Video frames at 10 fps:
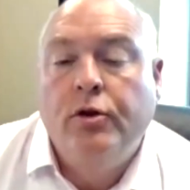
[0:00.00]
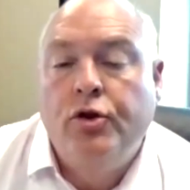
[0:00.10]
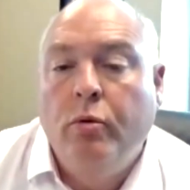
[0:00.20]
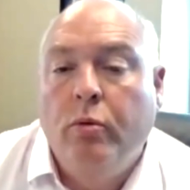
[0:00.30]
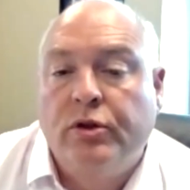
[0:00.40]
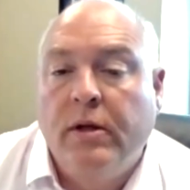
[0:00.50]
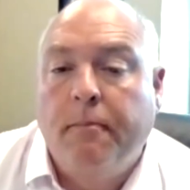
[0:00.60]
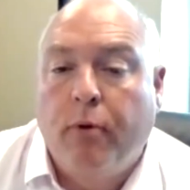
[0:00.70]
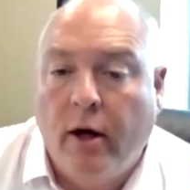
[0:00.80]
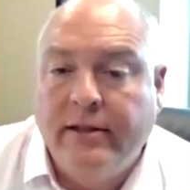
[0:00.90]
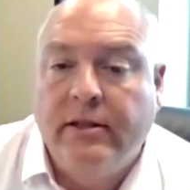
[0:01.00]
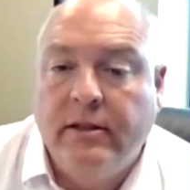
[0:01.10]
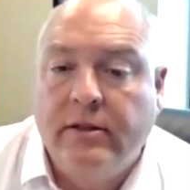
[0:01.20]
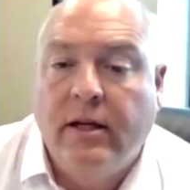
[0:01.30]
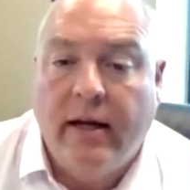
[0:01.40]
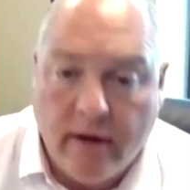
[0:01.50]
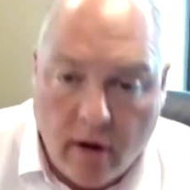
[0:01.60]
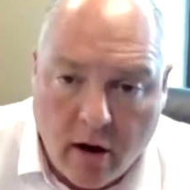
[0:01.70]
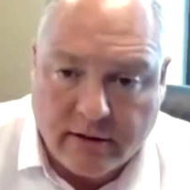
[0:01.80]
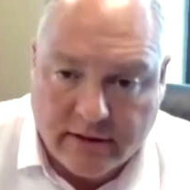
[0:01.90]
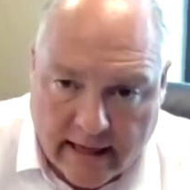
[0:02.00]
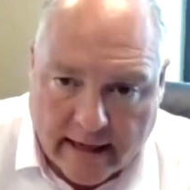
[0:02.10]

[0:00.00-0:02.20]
that you will see prices in our